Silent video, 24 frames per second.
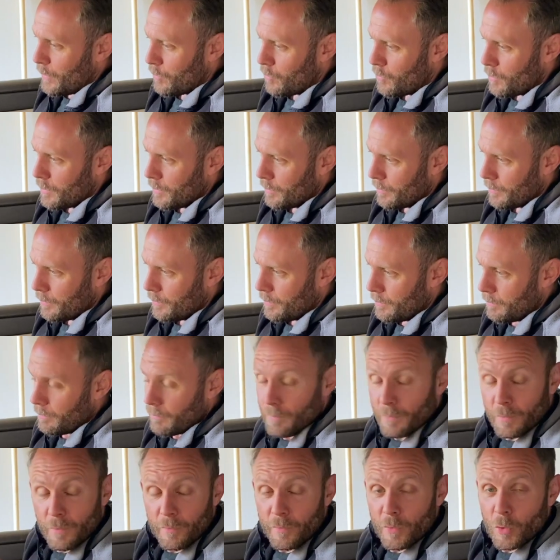truth.
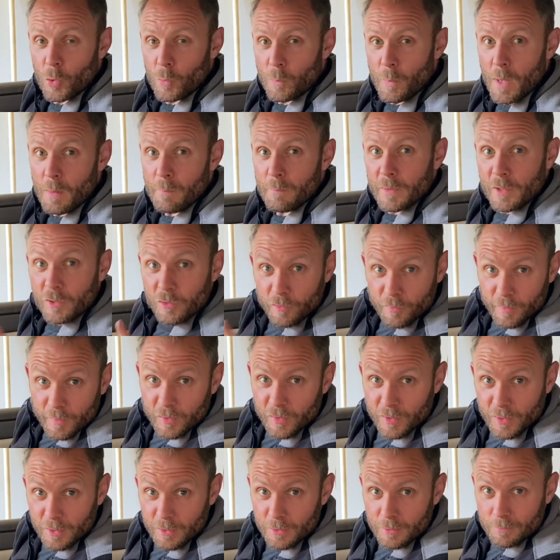The fuel pump is
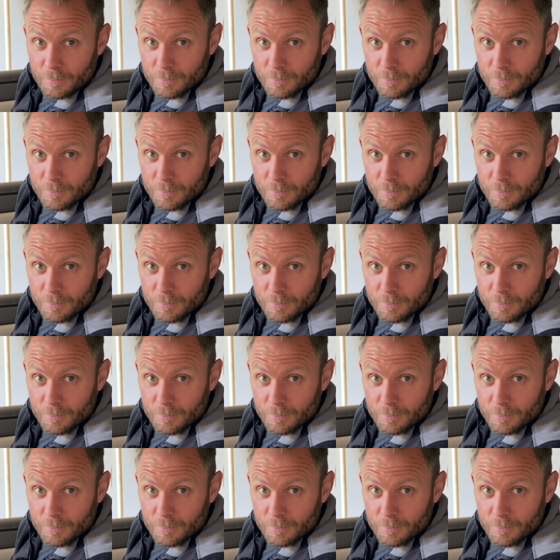fitted.